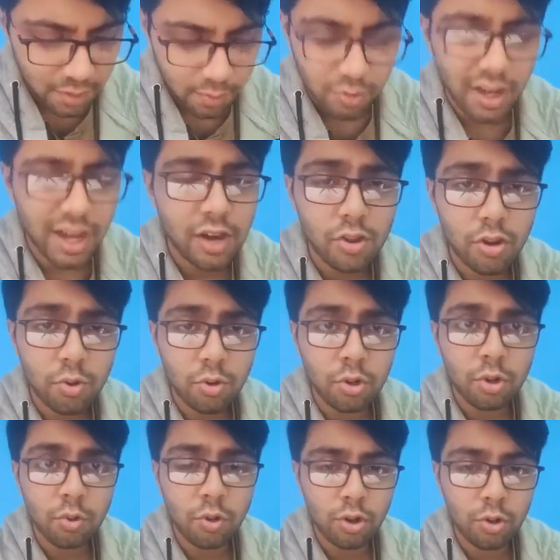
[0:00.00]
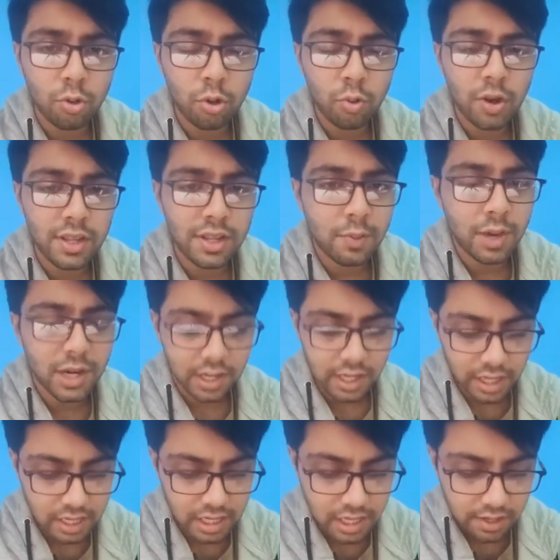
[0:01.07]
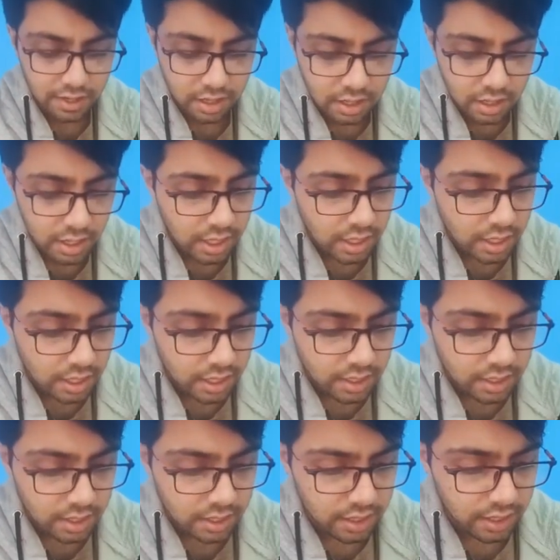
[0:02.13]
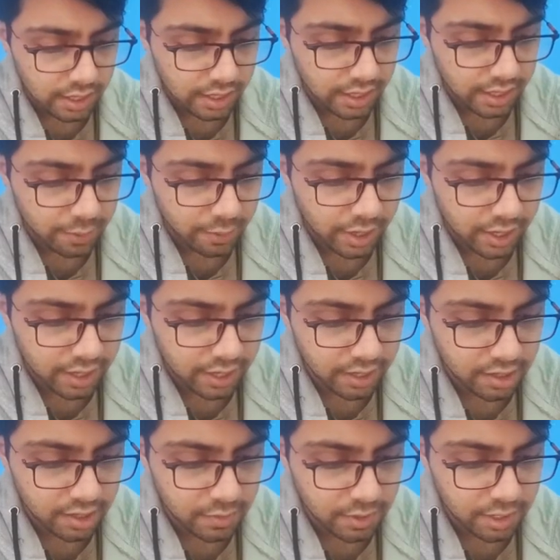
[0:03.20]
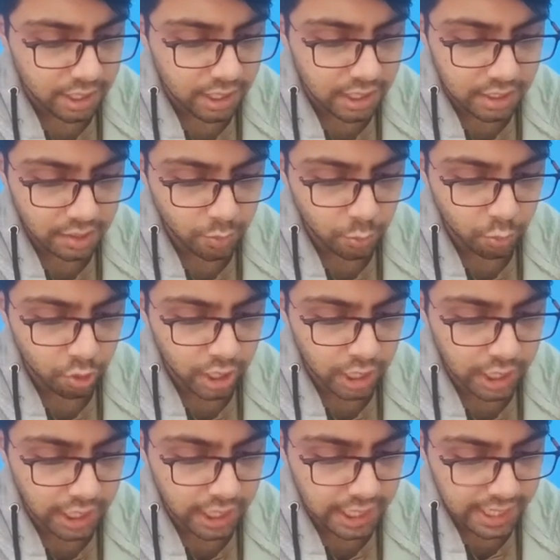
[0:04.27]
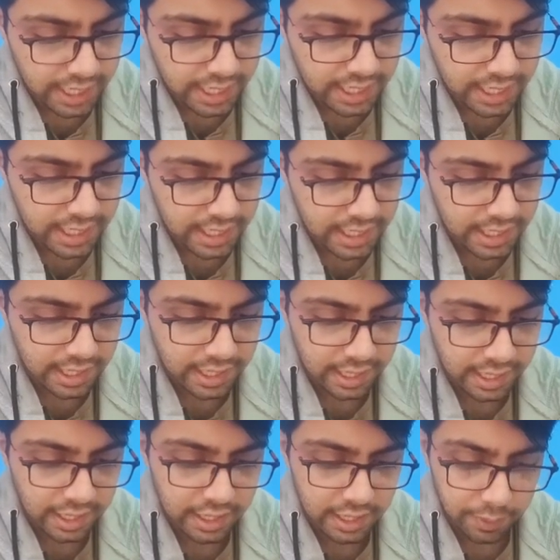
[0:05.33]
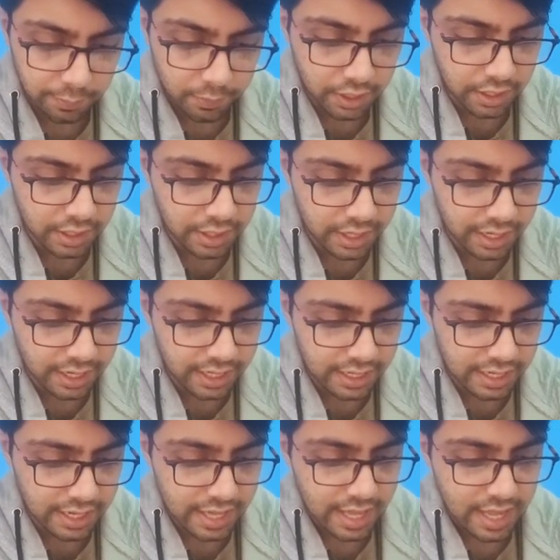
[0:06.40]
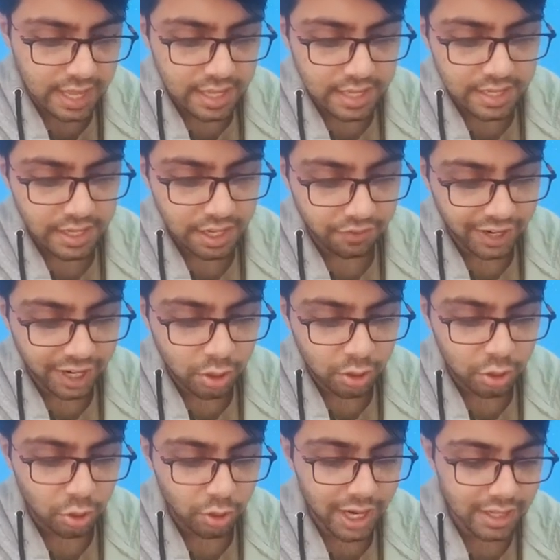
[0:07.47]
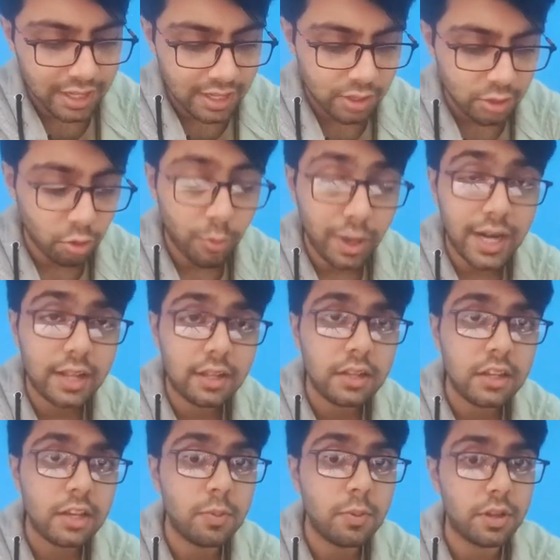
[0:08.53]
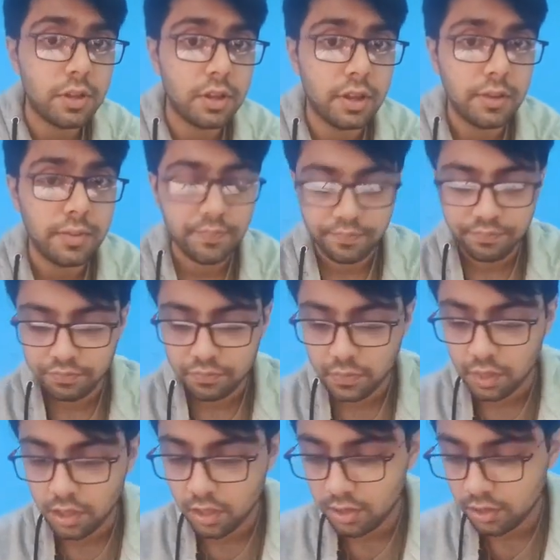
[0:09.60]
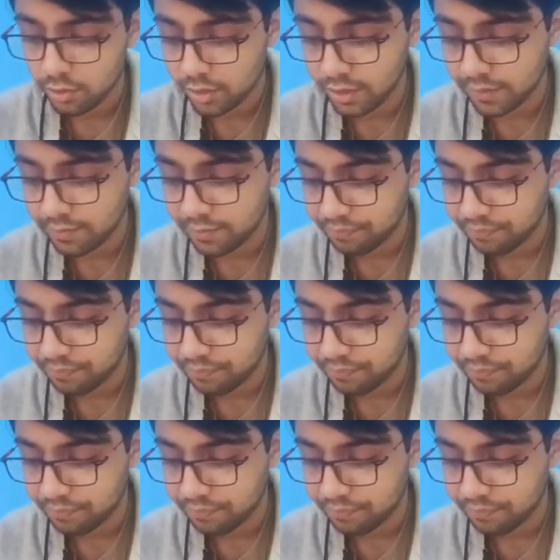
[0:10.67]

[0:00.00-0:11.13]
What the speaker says: So I also don't know what is MRKH. It's MRKH is basically it's a Mullerian agenesis, renal aplasia, and cervicothoracic somatic dysplasia. So yeah,